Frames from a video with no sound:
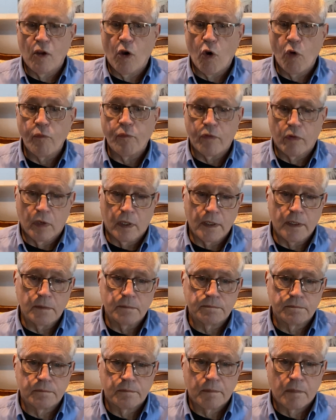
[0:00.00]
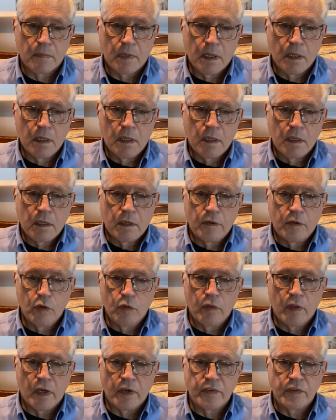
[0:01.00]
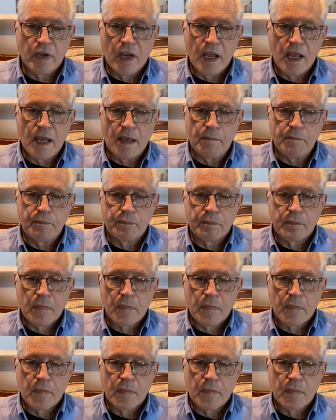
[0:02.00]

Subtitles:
hopefully, do their job.